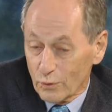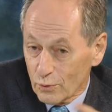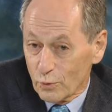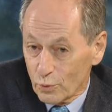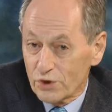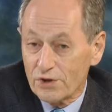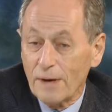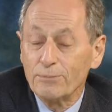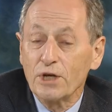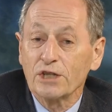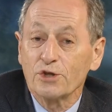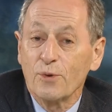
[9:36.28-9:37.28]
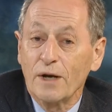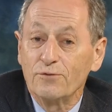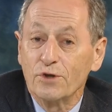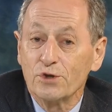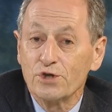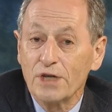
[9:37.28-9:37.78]
were subject to
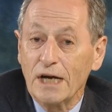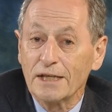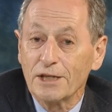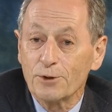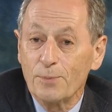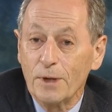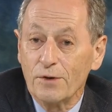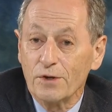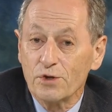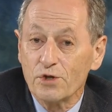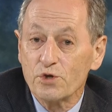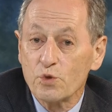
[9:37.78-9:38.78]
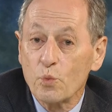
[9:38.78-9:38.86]
adverse child experiences,